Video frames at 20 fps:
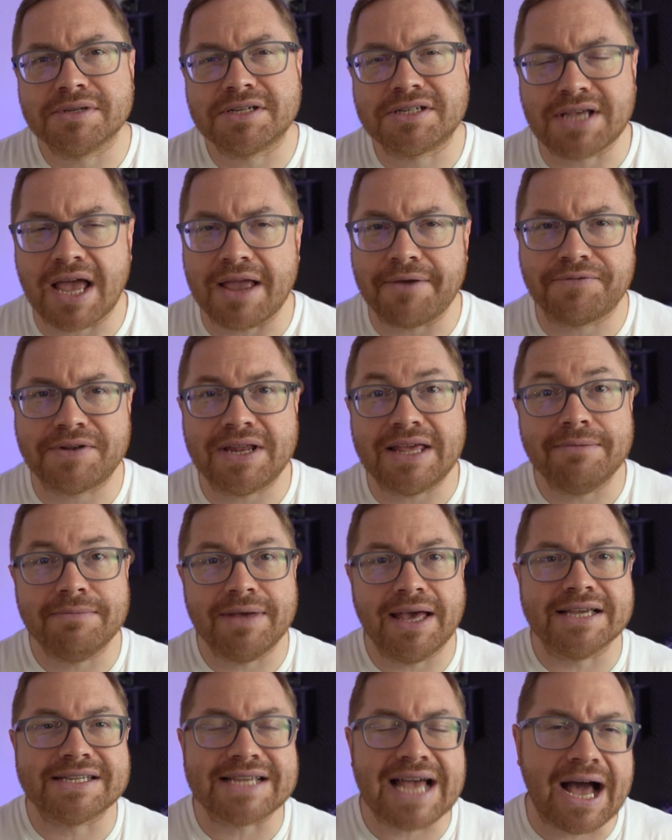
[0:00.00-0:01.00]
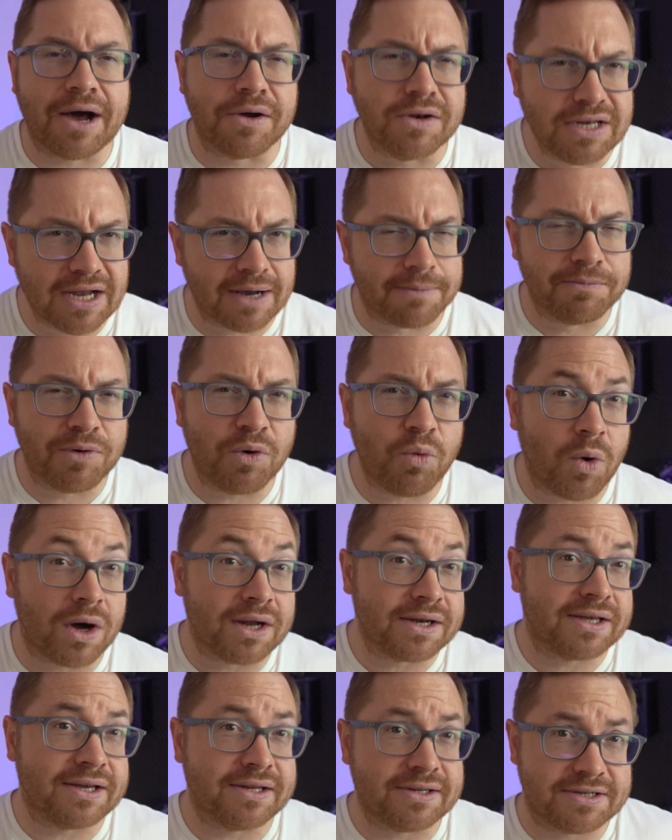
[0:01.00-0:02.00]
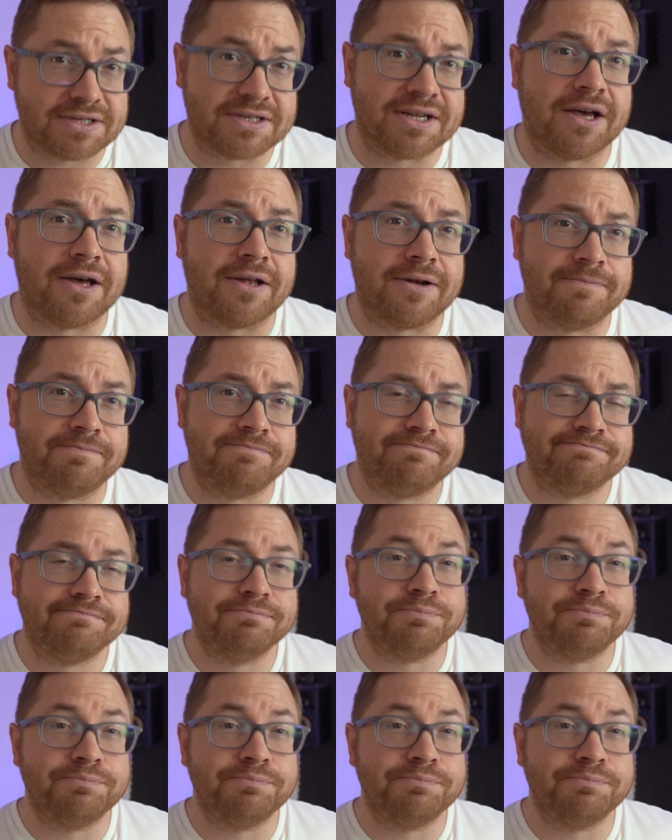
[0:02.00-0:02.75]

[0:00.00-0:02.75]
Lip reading: safety is our number one concern,